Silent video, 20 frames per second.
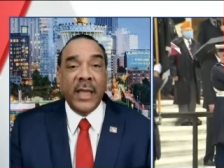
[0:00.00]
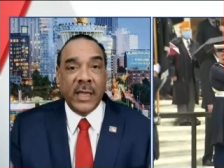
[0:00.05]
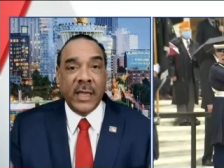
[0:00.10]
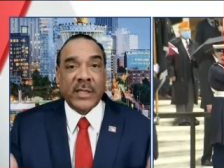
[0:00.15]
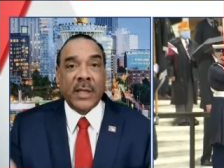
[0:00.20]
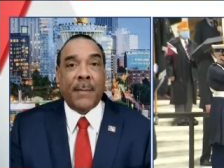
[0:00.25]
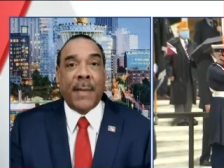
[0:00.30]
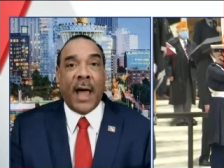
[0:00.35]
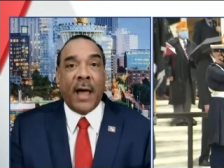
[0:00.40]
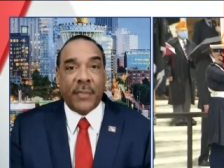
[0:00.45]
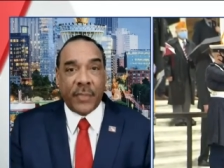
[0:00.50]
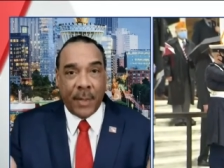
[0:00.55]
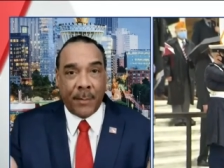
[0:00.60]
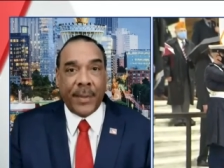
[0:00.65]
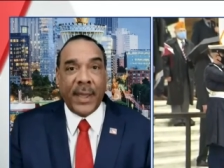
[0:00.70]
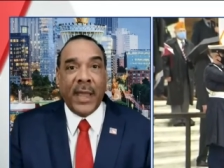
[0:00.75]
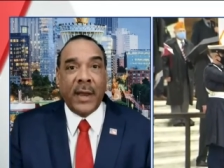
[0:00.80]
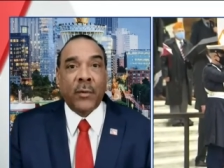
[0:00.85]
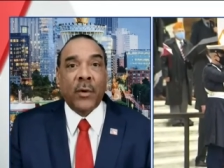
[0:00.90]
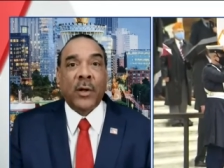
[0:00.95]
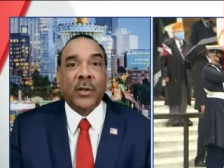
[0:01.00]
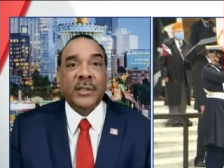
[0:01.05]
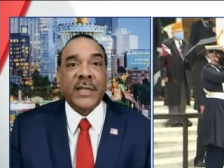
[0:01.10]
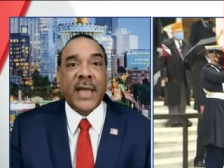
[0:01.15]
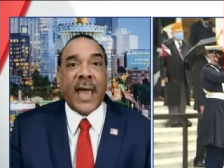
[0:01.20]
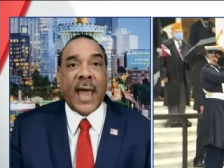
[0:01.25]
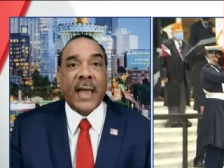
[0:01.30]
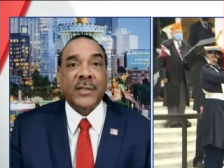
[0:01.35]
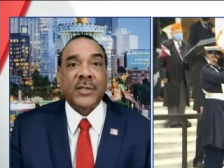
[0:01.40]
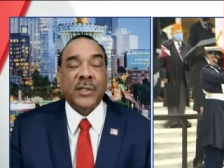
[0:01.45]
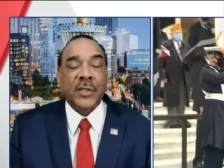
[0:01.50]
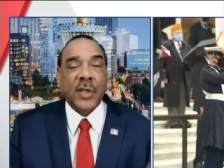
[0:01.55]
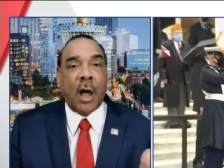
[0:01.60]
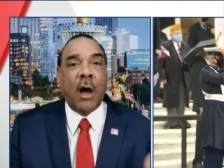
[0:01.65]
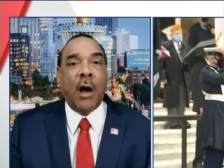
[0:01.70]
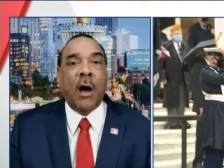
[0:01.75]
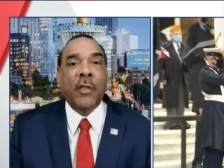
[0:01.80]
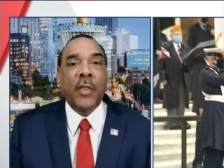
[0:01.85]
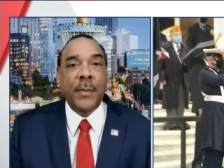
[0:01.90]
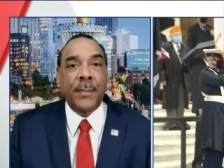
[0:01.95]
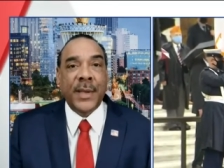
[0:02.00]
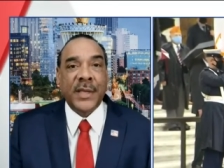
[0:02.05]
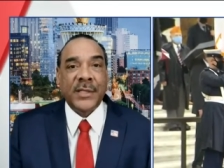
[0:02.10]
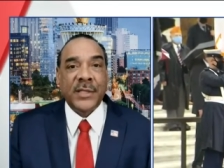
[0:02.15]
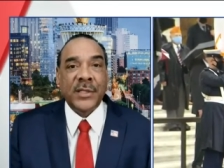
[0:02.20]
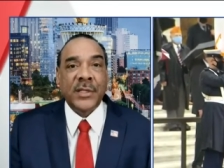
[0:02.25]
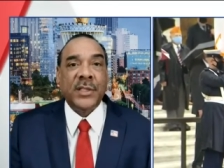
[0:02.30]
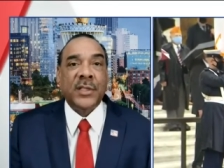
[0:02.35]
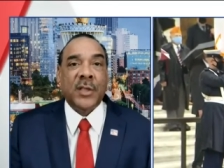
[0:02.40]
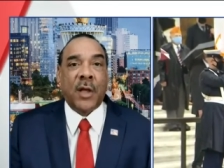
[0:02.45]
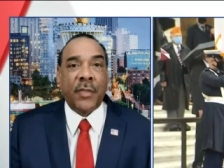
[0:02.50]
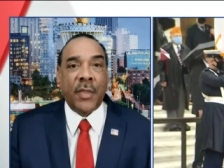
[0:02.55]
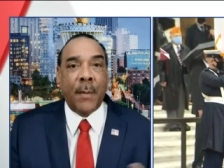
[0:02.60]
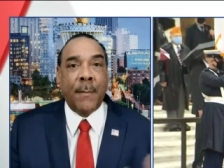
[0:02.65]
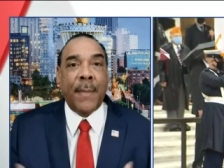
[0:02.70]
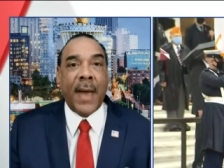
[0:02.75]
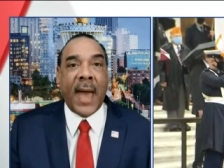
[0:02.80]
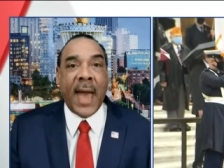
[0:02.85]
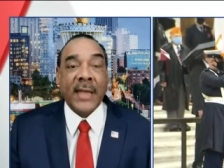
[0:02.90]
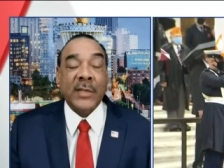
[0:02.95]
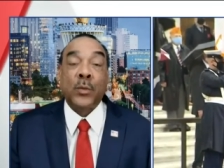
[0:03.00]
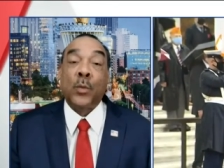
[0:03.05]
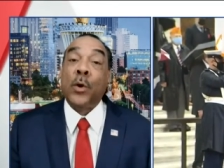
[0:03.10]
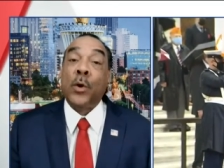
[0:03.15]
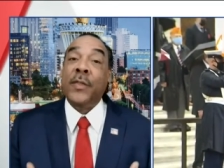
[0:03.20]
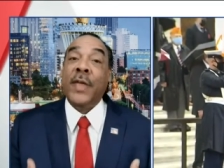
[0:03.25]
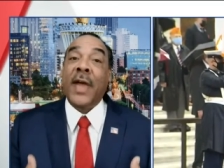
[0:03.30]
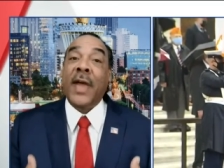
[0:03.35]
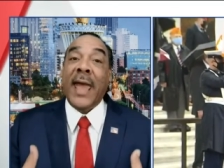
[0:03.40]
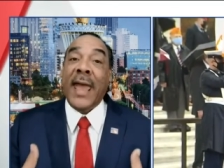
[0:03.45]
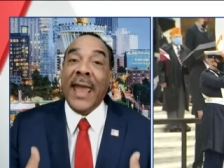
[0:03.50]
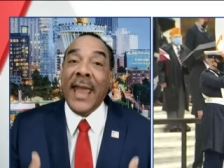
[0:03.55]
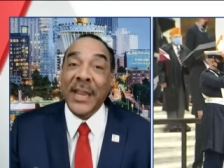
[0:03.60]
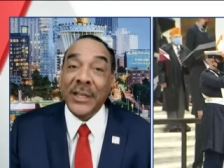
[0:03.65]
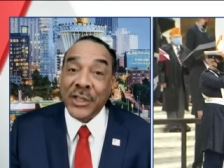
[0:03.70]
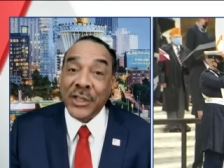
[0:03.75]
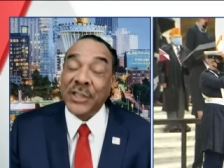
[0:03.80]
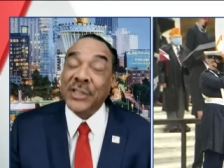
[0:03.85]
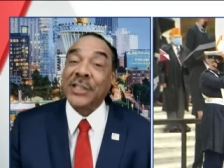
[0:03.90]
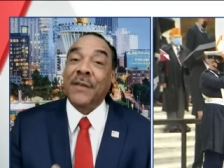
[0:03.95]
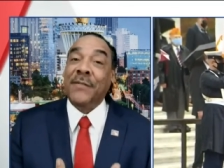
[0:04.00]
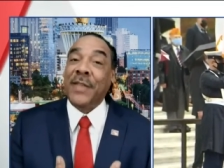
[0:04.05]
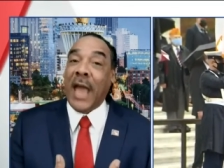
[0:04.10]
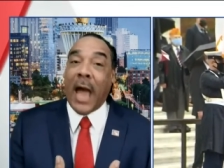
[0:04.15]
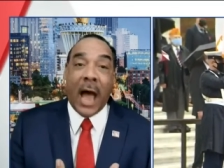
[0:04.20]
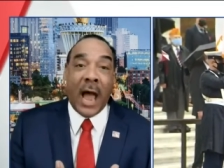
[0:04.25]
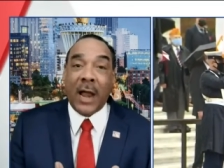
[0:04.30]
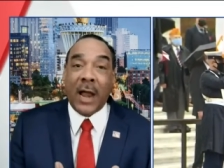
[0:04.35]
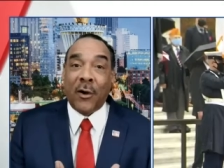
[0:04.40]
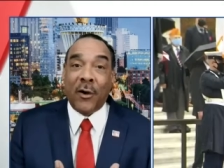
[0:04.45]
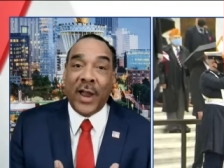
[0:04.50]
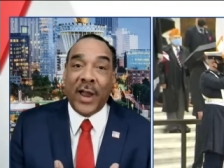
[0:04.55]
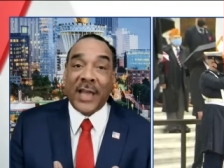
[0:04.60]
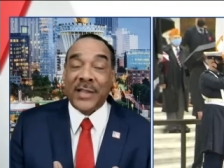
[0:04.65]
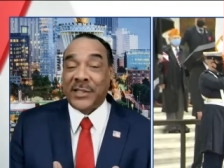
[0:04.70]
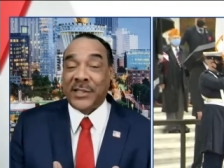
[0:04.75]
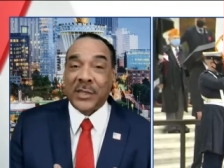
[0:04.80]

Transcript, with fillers: is about the payroll taxes. All the businesses on the backs, we're the agents of the IRS.